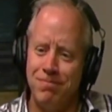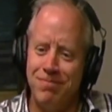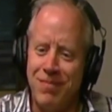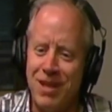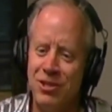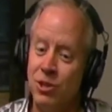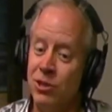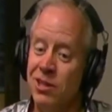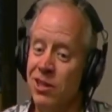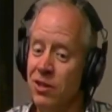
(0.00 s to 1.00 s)
So
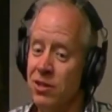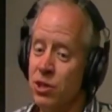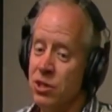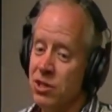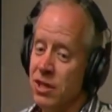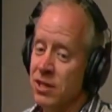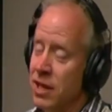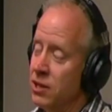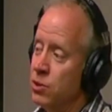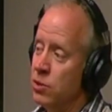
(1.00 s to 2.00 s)
the church has
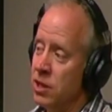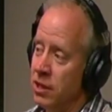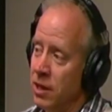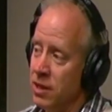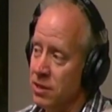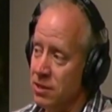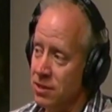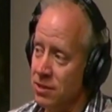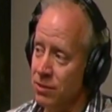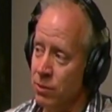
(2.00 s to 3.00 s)
had 2 Sundays
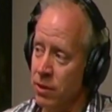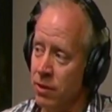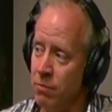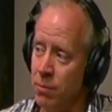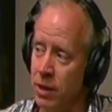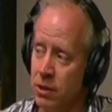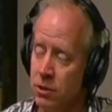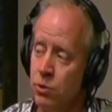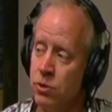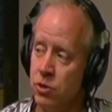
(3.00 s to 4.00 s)
where they've met in
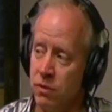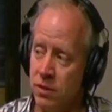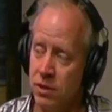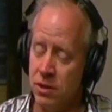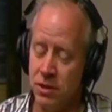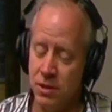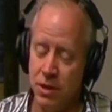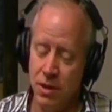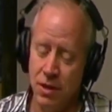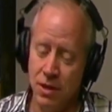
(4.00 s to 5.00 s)
2 services.
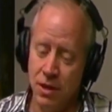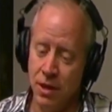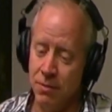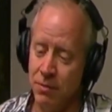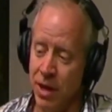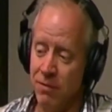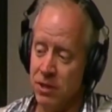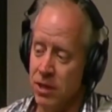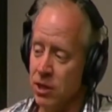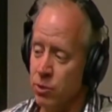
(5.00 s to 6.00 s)
They have a
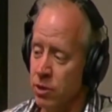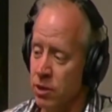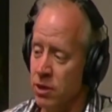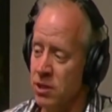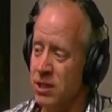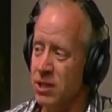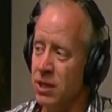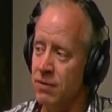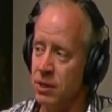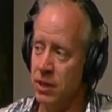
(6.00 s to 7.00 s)
sanctuary that'll seat
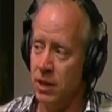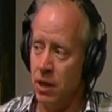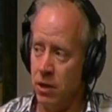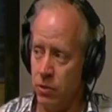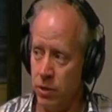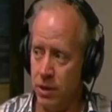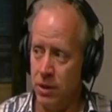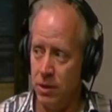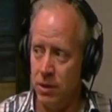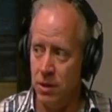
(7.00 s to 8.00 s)
1,700,
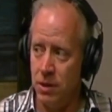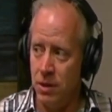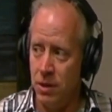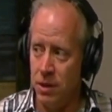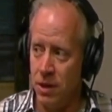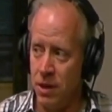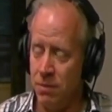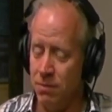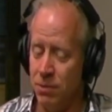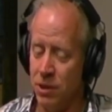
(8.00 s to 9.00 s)

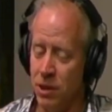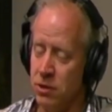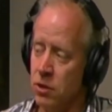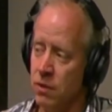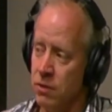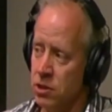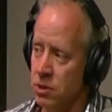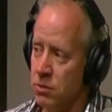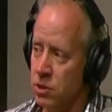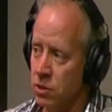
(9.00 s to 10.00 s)
but they also have a gym
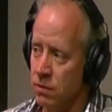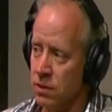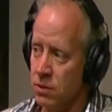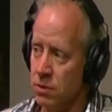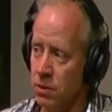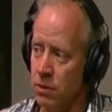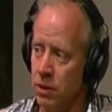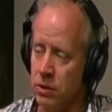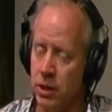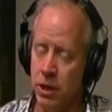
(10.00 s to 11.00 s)
service
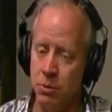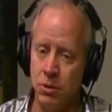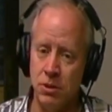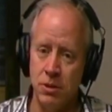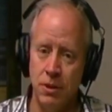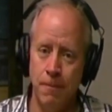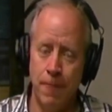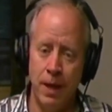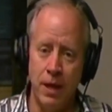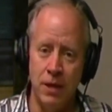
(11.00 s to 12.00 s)
around tables,
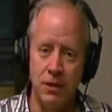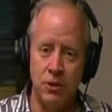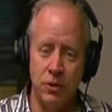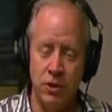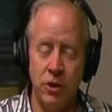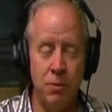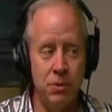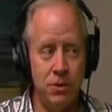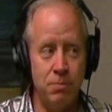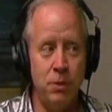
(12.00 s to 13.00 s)
and so they're able
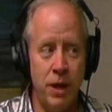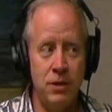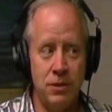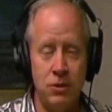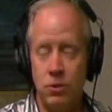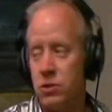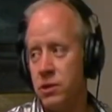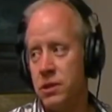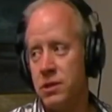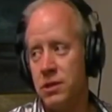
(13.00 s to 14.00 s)
to practice social
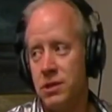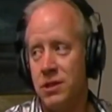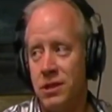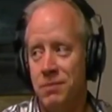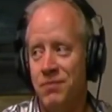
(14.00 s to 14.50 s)
distancing.